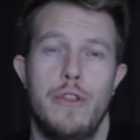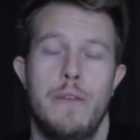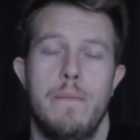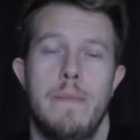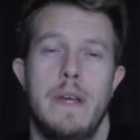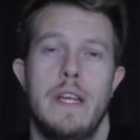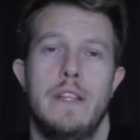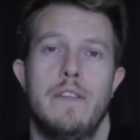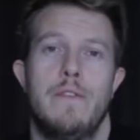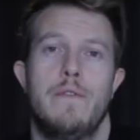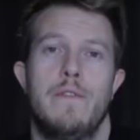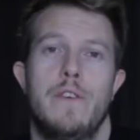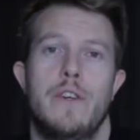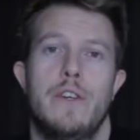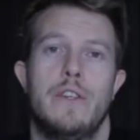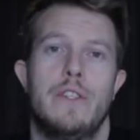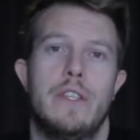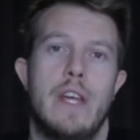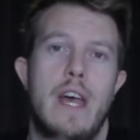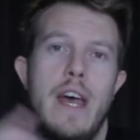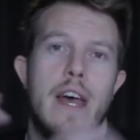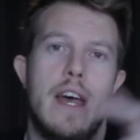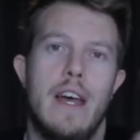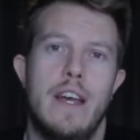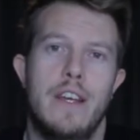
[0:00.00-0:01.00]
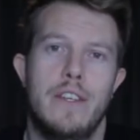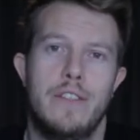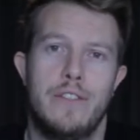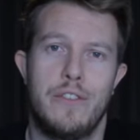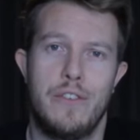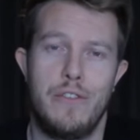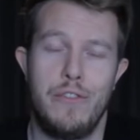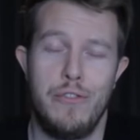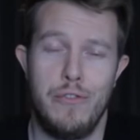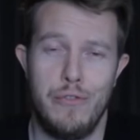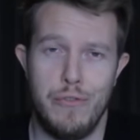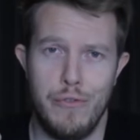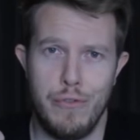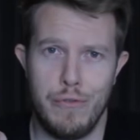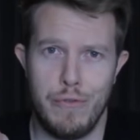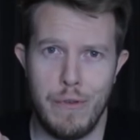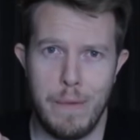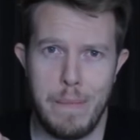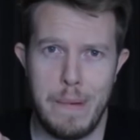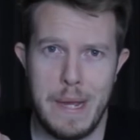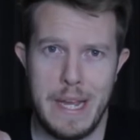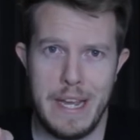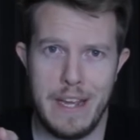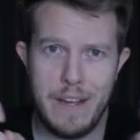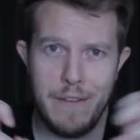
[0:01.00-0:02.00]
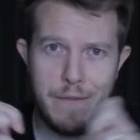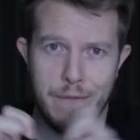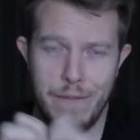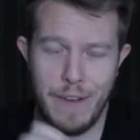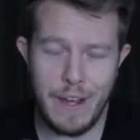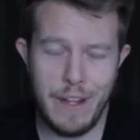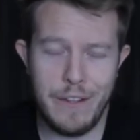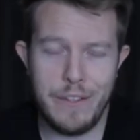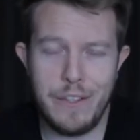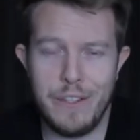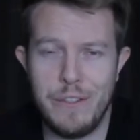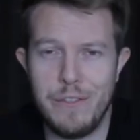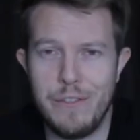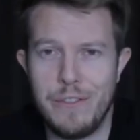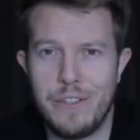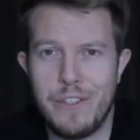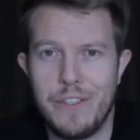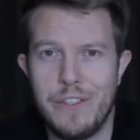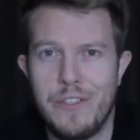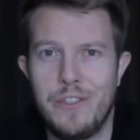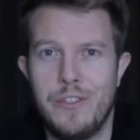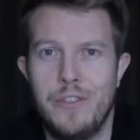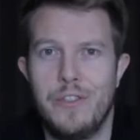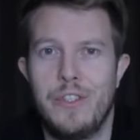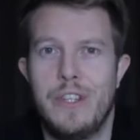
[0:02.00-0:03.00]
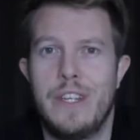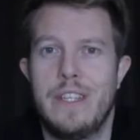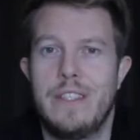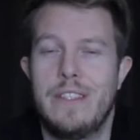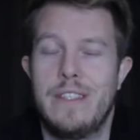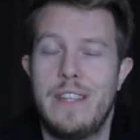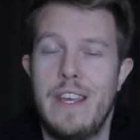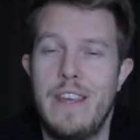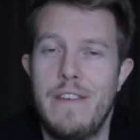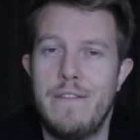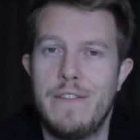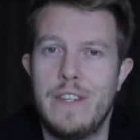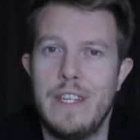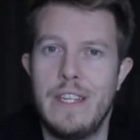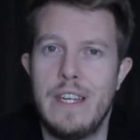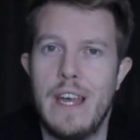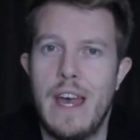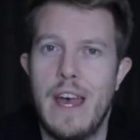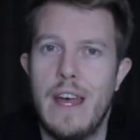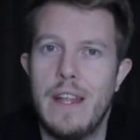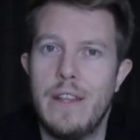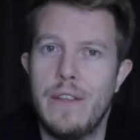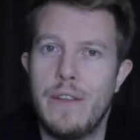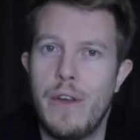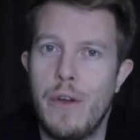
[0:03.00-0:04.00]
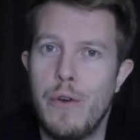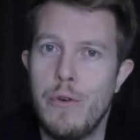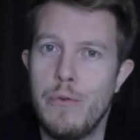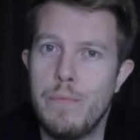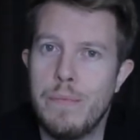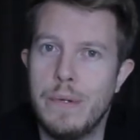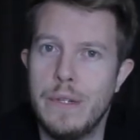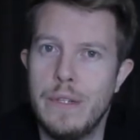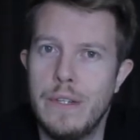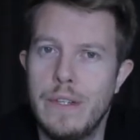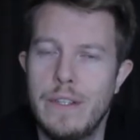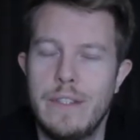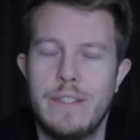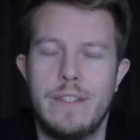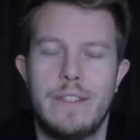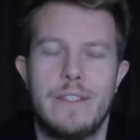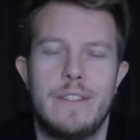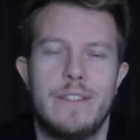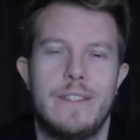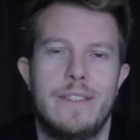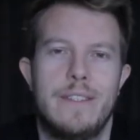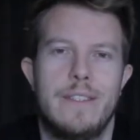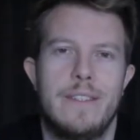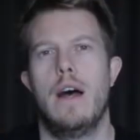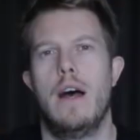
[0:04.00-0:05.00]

the metaverse has European values such as safety and openness.